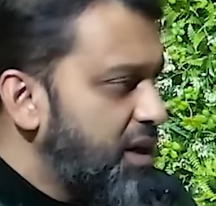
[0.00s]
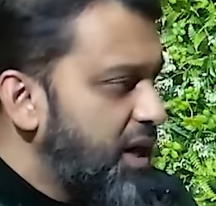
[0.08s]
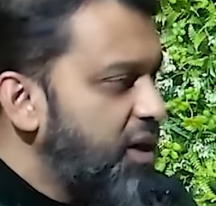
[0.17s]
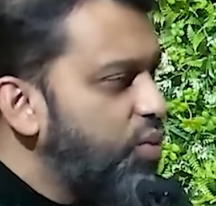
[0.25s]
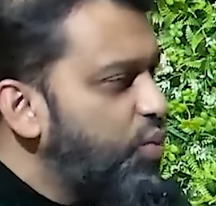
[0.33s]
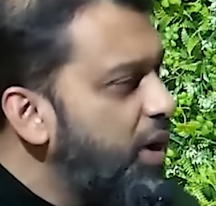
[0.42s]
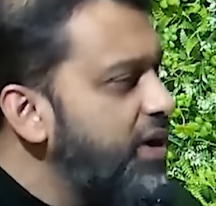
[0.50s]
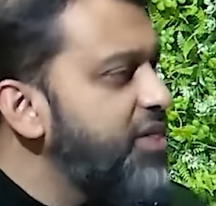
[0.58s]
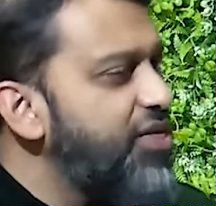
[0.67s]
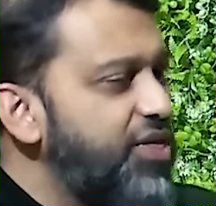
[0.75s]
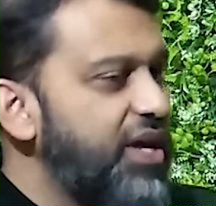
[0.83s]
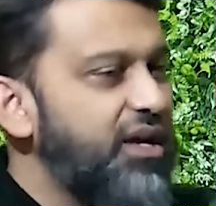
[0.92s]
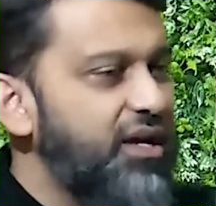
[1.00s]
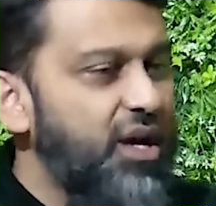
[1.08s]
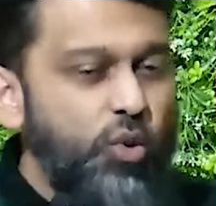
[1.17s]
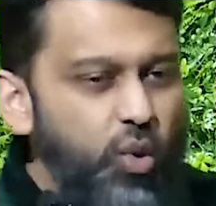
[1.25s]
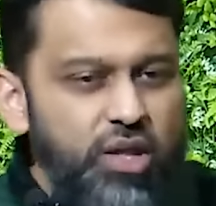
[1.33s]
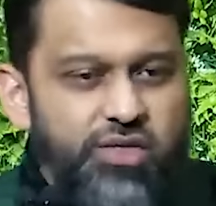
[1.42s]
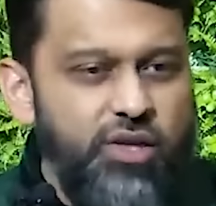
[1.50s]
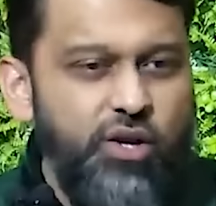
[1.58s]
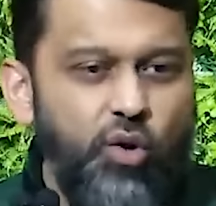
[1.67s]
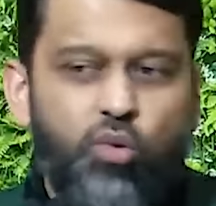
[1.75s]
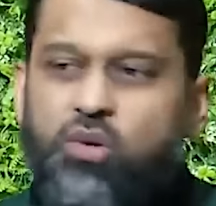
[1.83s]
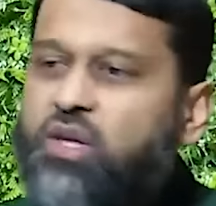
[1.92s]
And one thing, and one thing
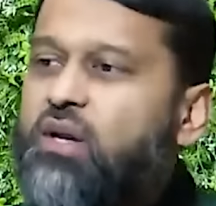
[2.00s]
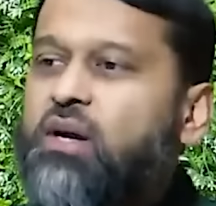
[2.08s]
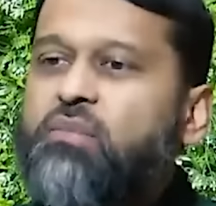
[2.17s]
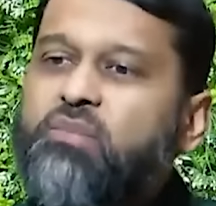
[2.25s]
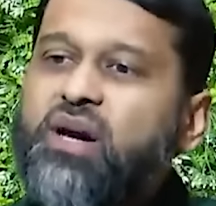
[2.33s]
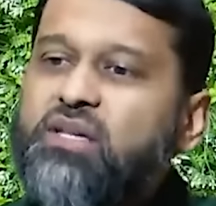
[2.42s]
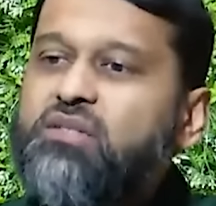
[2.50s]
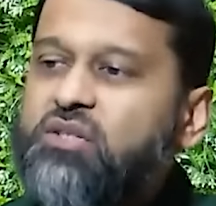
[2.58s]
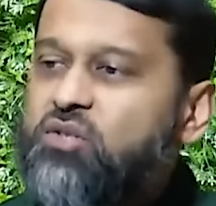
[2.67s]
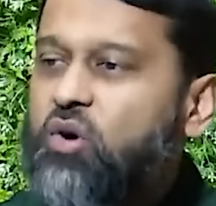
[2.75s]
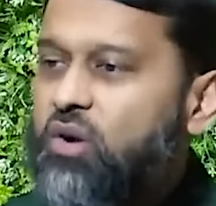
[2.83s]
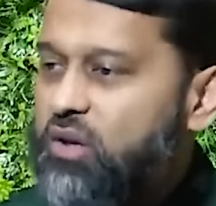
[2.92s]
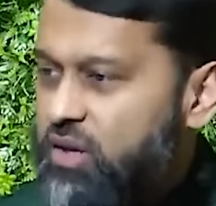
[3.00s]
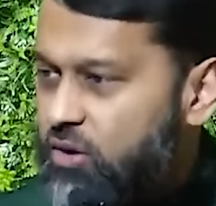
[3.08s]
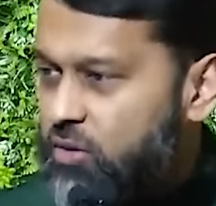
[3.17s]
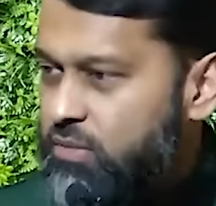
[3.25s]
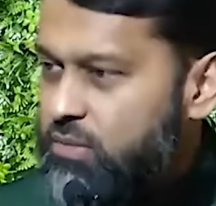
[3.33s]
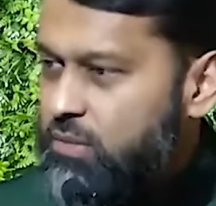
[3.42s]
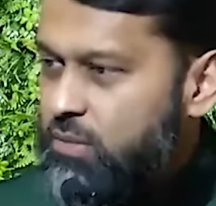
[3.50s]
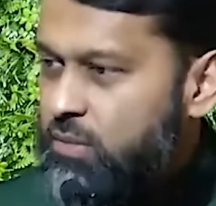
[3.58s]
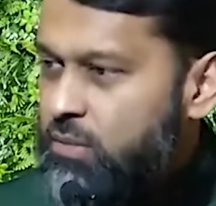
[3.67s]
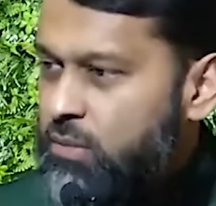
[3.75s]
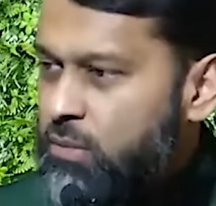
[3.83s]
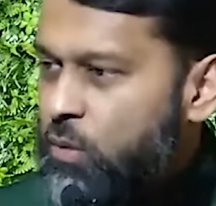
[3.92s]
only, combines us all here
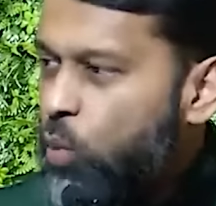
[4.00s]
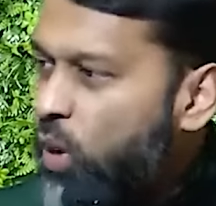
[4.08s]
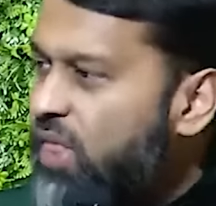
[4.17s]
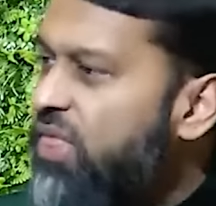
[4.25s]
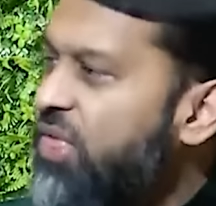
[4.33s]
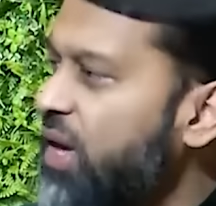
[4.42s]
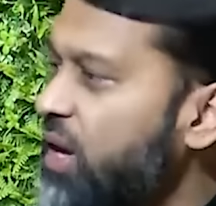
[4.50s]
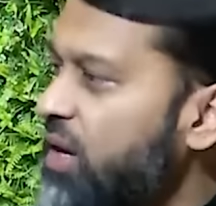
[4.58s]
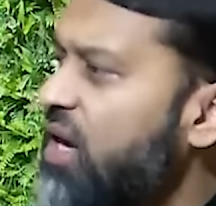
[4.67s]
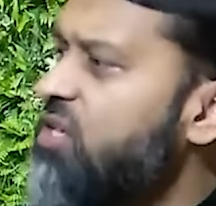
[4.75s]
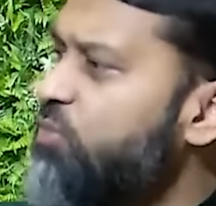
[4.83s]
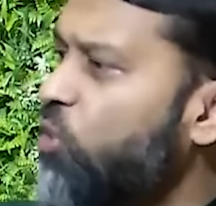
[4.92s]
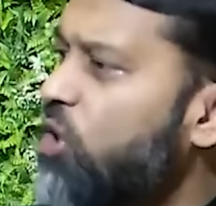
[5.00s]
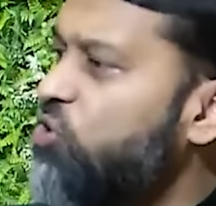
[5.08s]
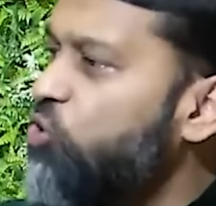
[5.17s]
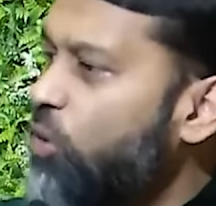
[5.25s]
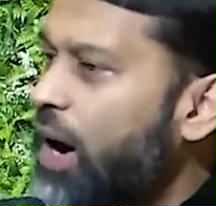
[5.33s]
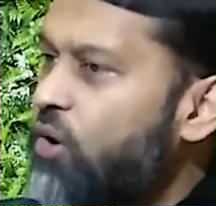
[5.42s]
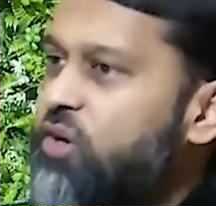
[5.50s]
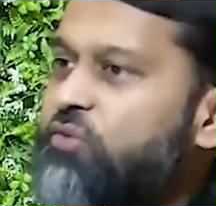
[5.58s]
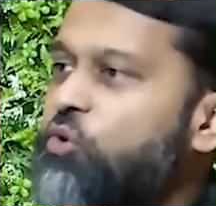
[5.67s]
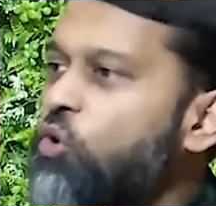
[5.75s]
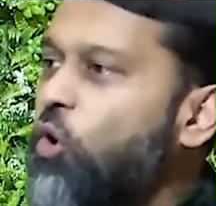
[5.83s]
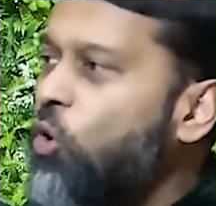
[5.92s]
one thing has brought you out of
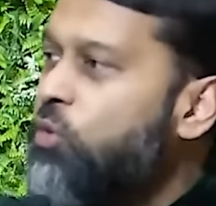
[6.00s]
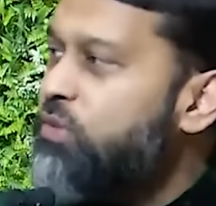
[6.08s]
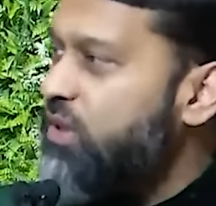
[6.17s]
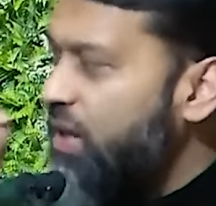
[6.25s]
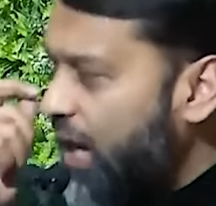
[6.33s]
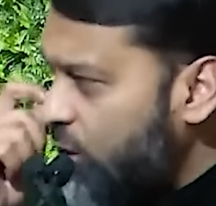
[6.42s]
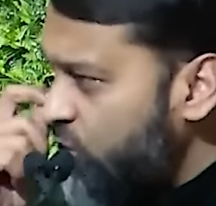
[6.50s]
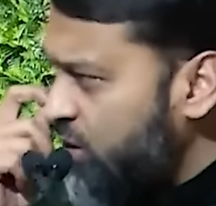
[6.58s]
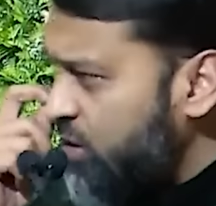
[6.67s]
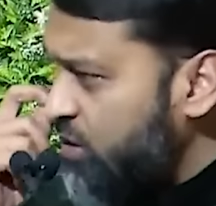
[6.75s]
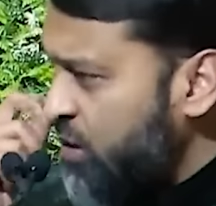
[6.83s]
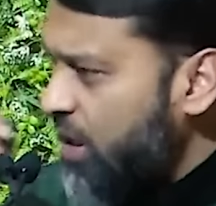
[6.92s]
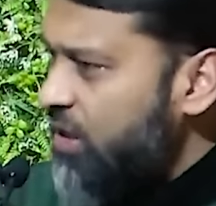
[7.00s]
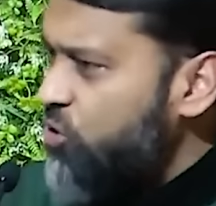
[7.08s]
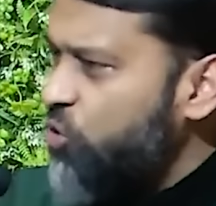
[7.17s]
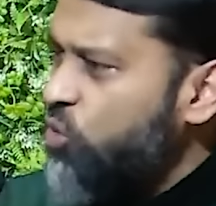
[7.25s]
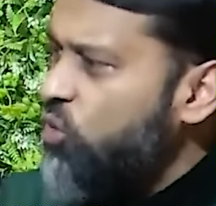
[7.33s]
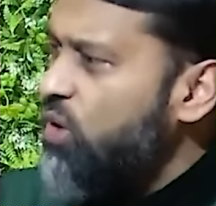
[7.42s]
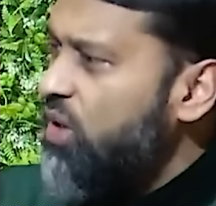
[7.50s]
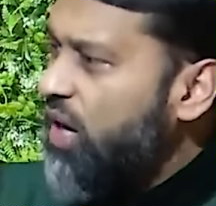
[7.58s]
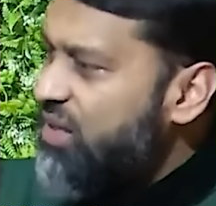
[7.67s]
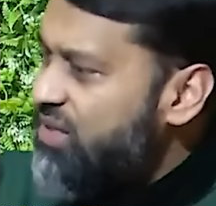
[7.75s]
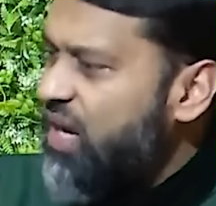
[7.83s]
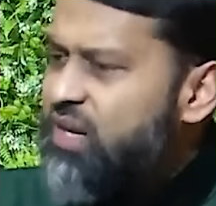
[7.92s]
your homes and houses to
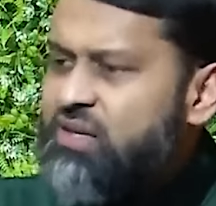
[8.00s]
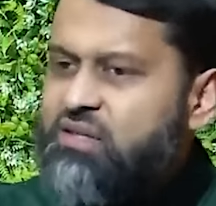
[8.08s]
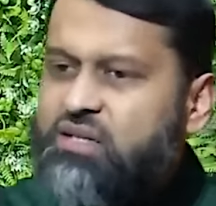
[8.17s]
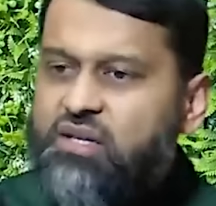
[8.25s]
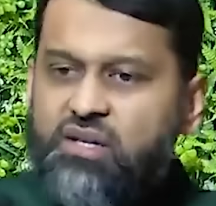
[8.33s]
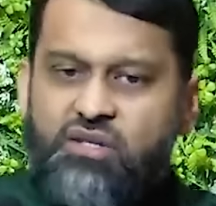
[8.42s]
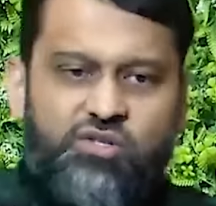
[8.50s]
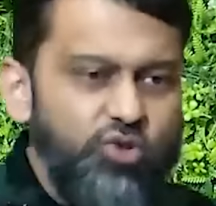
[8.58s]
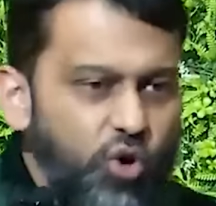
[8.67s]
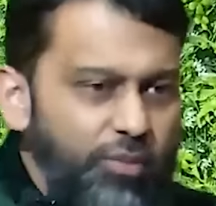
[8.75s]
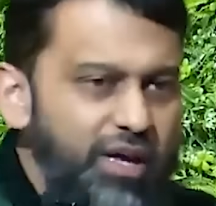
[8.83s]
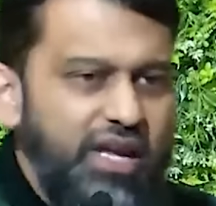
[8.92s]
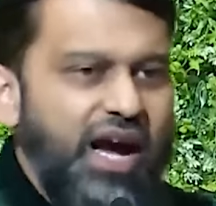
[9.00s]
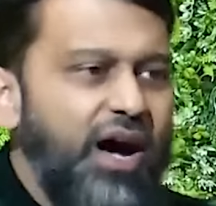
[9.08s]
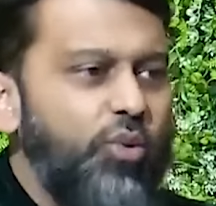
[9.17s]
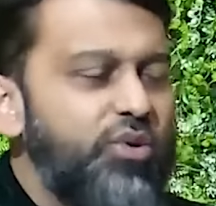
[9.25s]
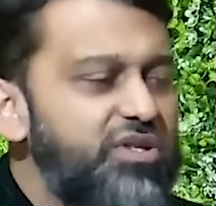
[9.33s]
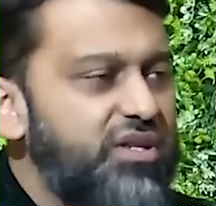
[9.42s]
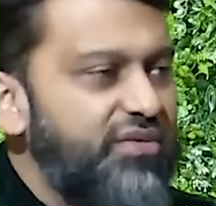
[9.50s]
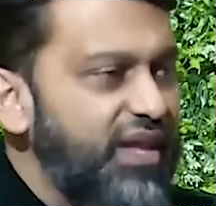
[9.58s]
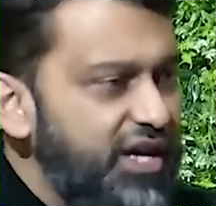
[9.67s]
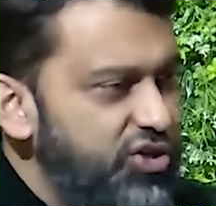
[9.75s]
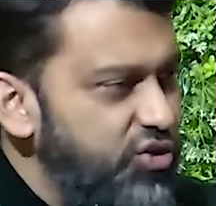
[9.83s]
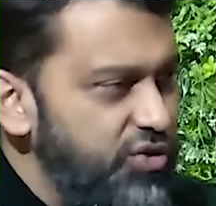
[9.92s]
attend so many hours of
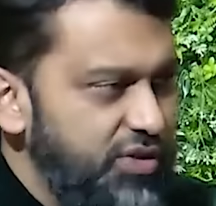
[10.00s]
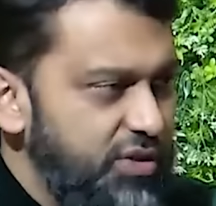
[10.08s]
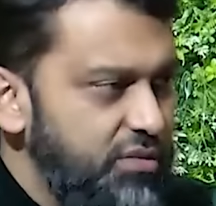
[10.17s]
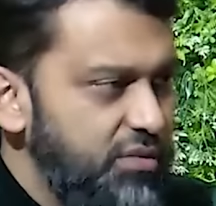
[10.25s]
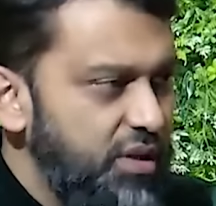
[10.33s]
lectures.